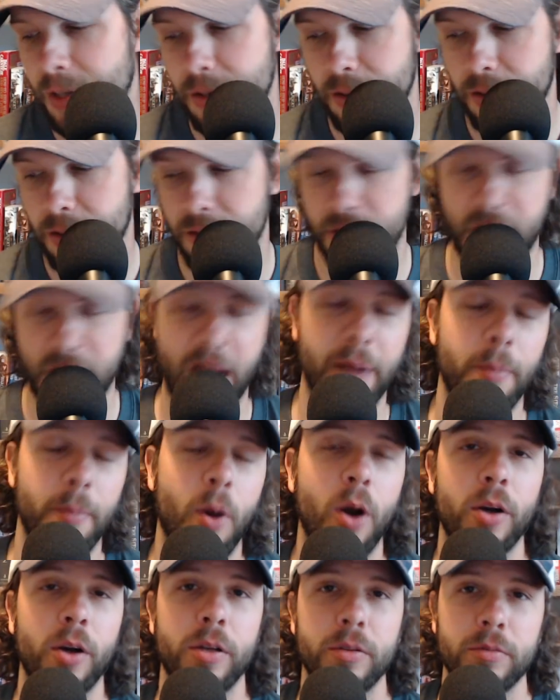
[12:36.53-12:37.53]
Zach
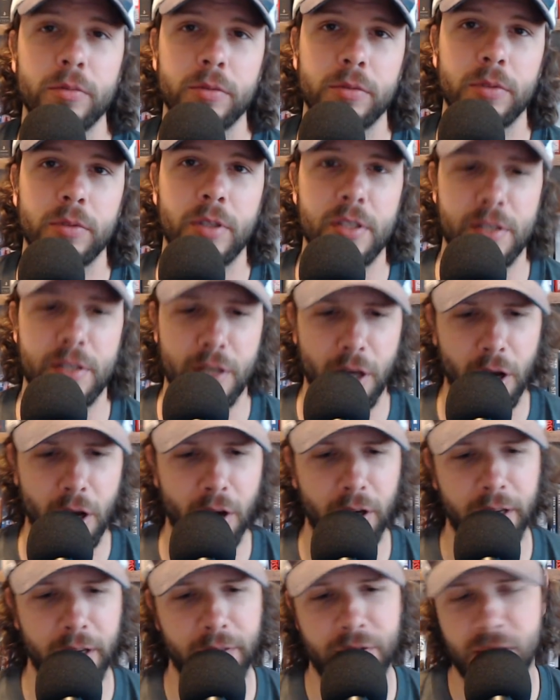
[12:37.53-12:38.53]
Martin is the
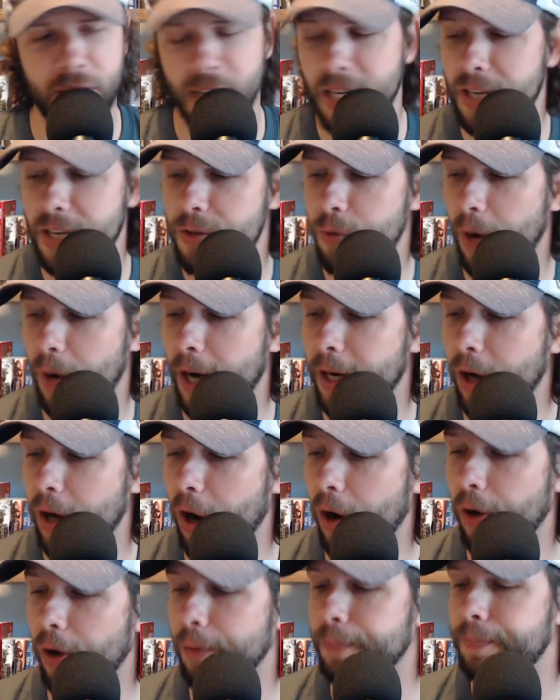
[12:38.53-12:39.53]
all N F C East right
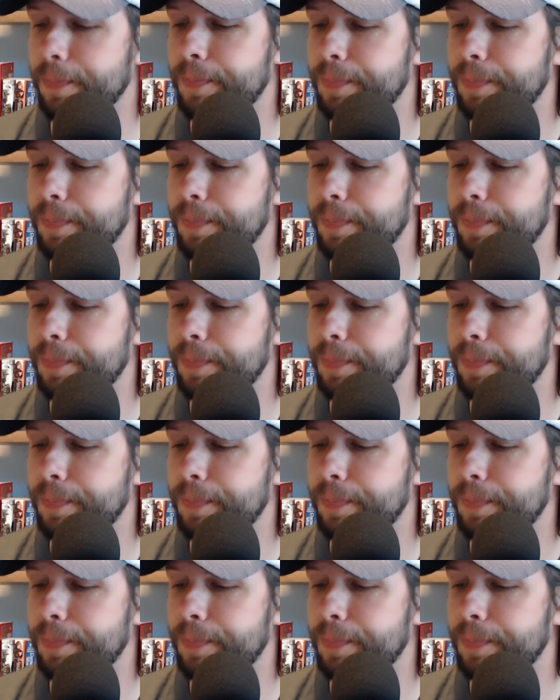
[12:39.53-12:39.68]
guard.